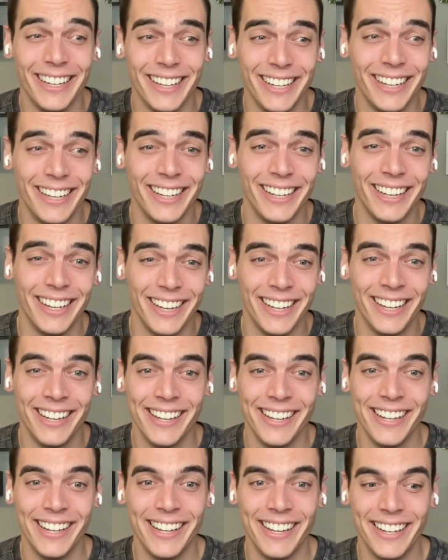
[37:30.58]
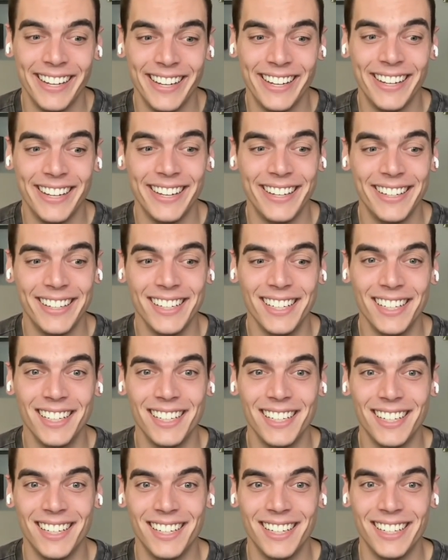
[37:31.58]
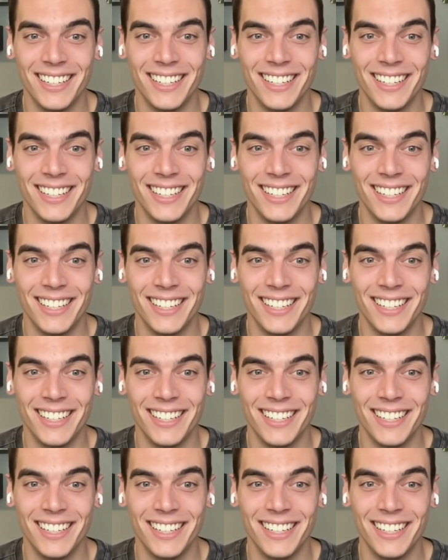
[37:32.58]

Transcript: (not speaking)